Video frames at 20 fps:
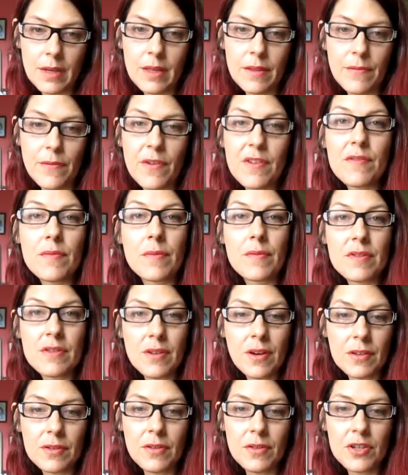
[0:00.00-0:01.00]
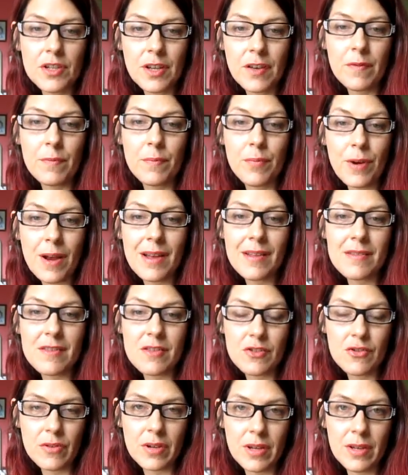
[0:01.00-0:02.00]
Okay, the first one was Dr. Jeff
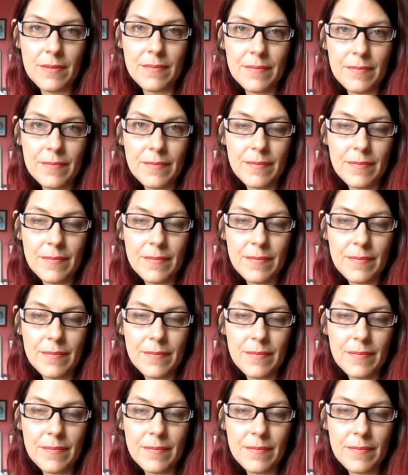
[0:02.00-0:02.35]
Bradstreet.